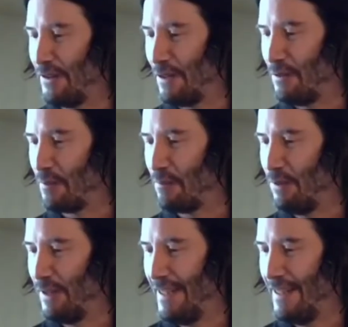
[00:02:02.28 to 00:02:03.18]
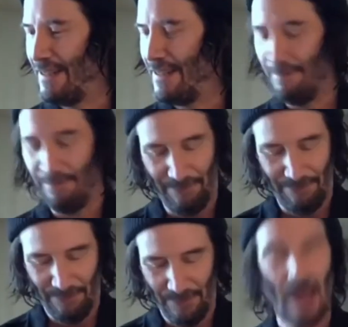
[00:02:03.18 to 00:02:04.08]
thought that was pretty,
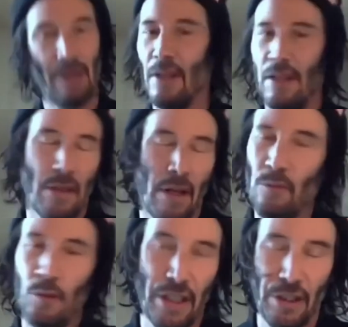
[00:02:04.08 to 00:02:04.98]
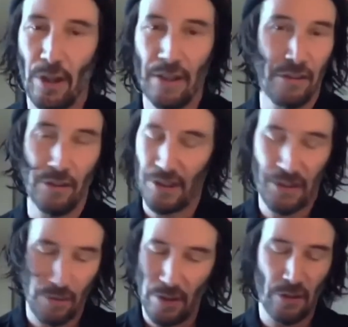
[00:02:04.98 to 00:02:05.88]
I'm really grateful.
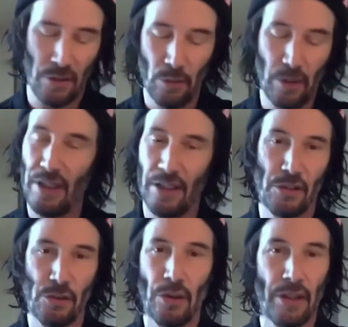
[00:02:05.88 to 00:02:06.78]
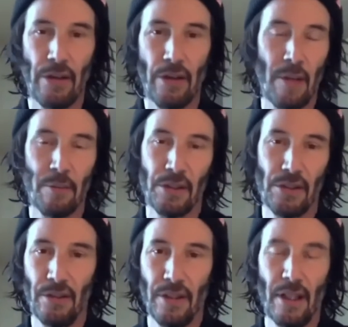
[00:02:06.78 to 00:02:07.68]
It's a really extraordinary
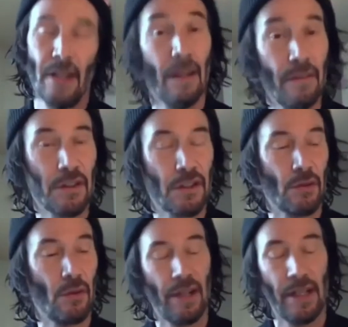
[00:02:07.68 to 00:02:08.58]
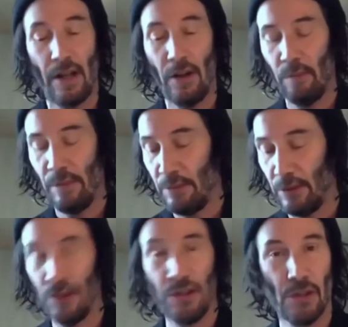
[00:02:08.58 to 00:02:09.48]
opportunity. I love the story and I hope
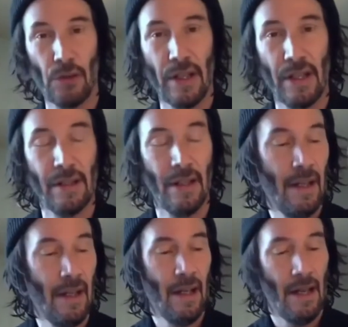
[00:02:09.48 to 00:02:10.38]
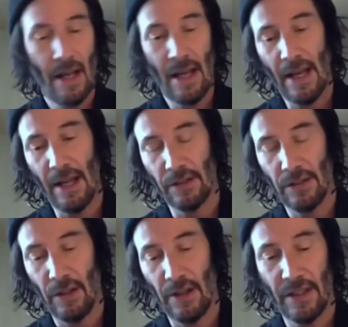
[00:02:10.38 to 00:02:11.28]
people enjoy it. And,
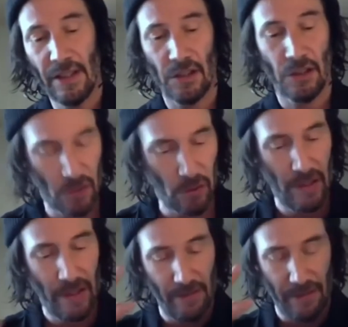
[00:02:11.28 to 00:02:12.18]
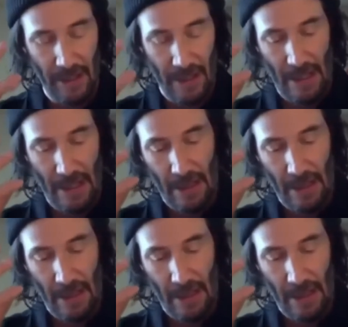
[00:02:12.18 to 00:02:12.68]
you know, I think it's a story of,